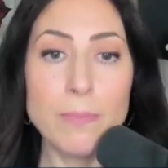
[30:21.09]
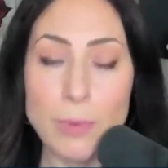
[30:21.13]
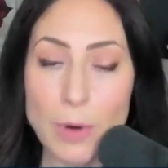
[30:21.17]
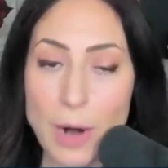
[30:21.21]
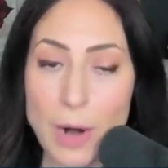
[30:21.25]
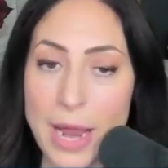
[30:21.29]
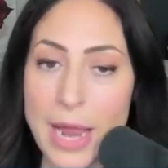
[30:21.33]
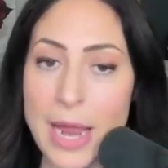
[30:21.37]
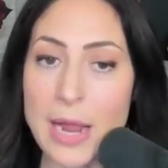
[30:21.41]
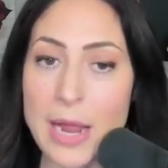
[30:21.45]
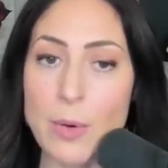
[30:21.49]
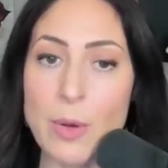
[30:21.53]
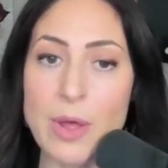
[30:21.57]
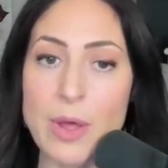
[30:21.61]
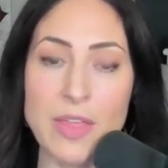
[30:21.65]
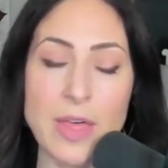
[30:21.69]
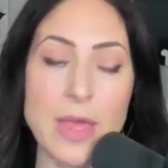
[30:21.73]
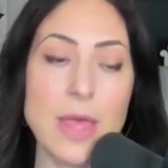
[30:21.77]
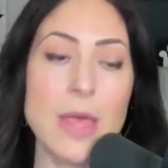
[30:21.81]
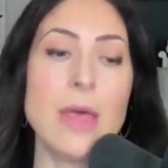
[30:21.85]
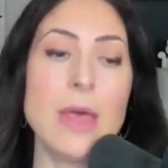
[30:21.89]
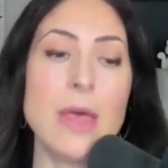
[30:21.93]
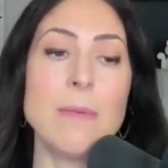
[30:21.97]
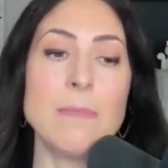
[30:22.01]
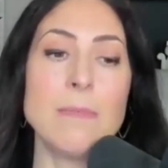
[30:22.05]
praying with
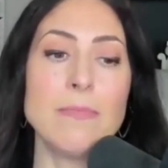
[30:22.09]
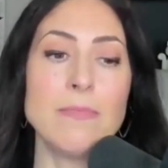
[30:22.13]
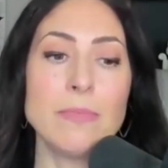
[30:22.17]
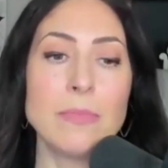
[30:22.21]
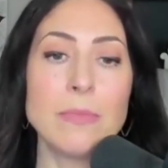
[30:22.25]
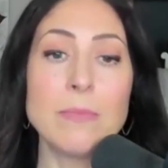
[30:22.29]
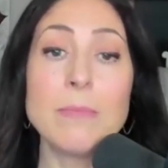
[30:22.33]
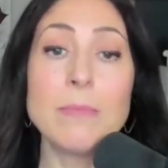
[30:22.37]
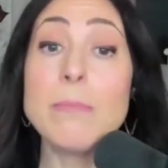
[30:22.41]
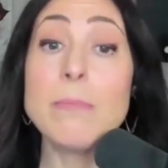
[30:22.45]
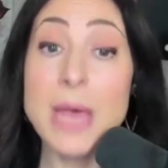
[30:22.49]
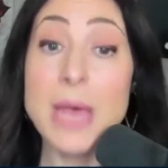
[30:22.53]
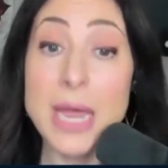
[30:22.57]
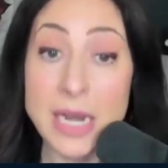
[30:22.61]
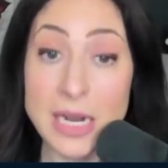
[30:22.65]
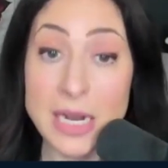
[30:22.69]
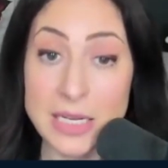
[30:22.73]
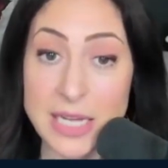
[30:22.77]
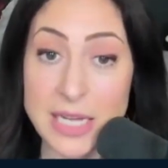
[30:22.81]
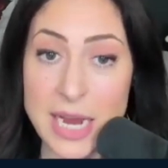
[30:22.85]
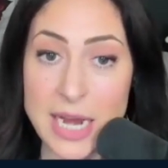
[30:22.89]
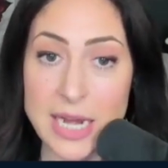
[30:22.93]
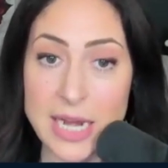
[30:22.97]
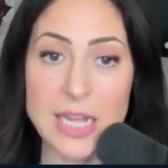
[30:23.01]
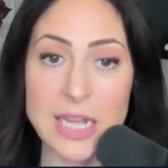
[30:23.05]
Him,
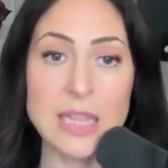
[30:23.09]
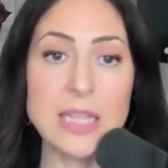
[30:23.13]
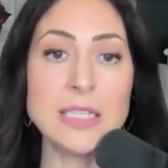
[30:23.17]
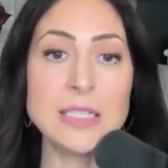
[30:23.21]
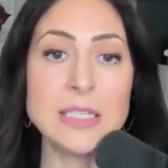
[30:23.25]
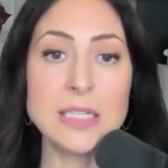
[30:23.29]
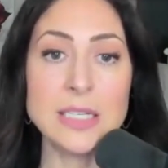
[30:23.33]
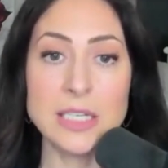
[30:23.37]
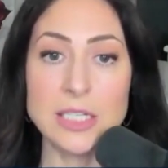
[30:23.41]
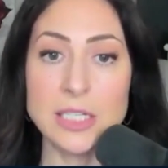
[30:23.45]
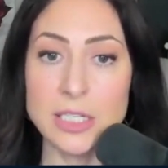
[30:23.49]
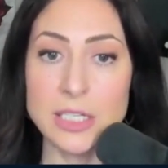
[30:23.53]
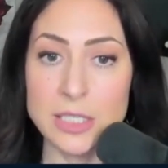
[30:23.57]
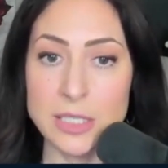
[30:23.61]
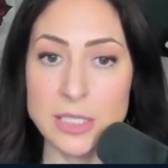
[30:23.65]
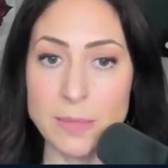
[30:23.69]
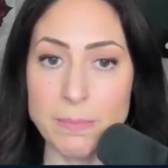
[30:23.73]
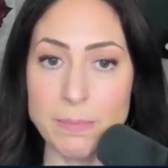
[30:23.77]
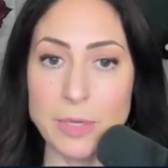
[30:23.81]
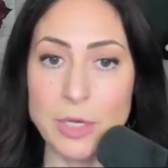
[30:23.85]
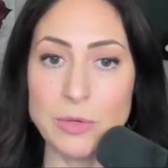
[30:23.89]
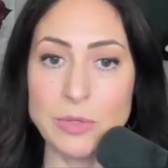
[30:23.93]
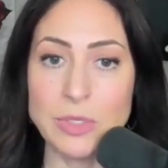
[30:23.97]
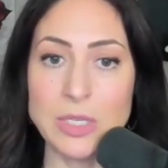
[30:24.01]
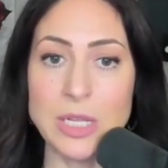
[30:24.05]
meditating, listening to
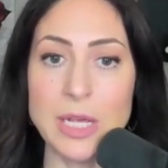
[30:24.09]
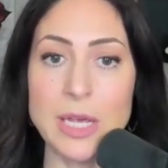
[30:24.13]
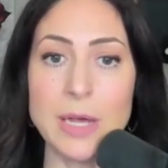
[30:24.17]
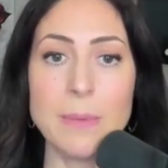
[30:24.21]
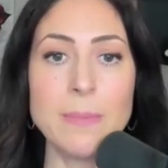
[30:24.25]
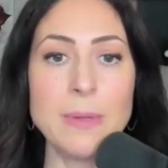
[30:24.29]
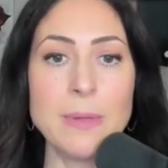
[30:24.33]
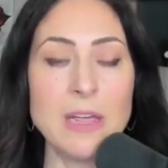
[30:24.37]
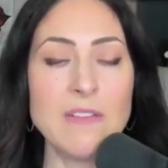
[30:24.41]
some music,